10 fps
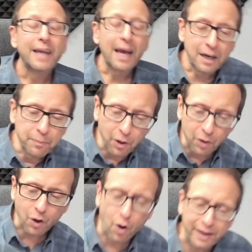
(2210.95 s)
Get on a
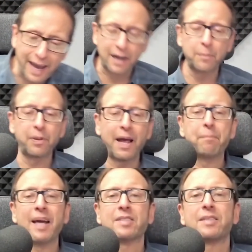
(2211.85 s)
protocol. Get on a
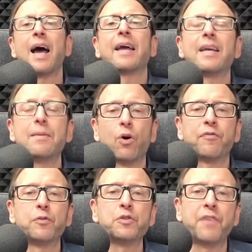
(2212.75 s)
plant-based diet. Eat more
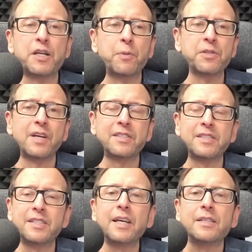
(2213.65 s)
fruits, vegetables, nuts,
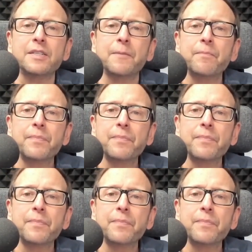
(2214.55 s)
and seeds.